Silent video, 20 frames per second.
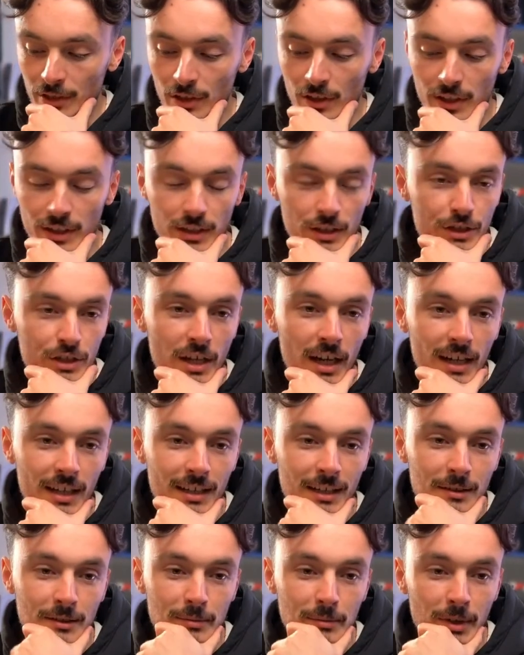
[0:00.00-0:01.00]
lot in the chat
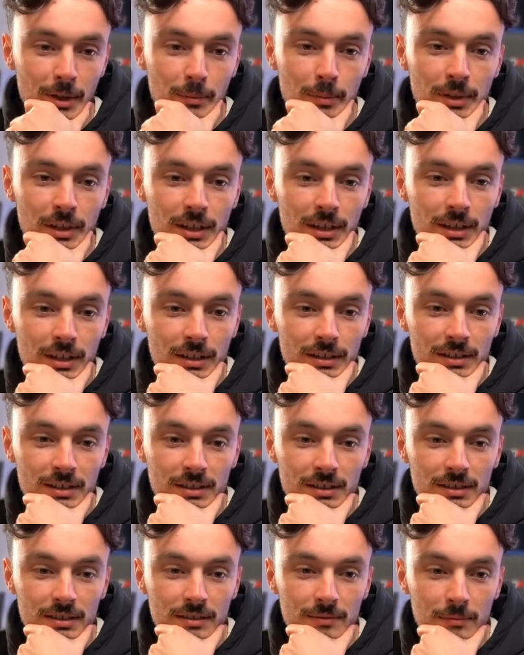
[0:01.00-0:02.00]
keeps me up at night, I
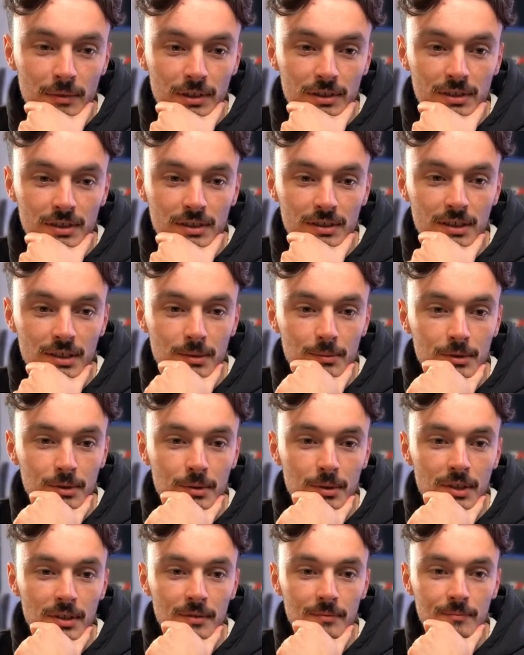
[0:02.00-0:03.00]
think, most of the time as
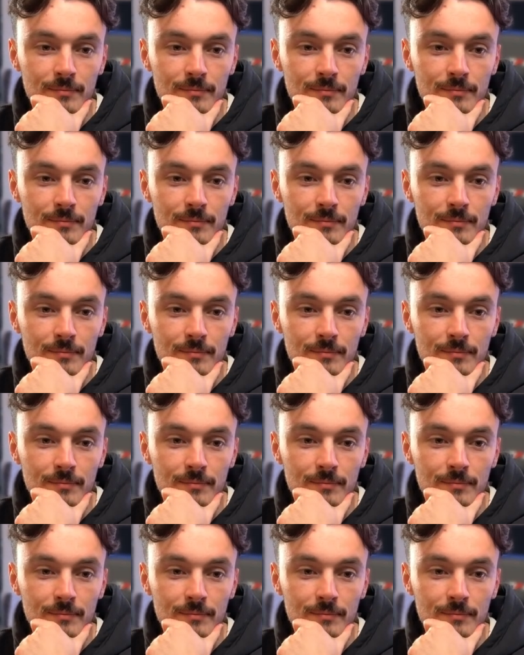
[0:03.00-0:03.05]
well.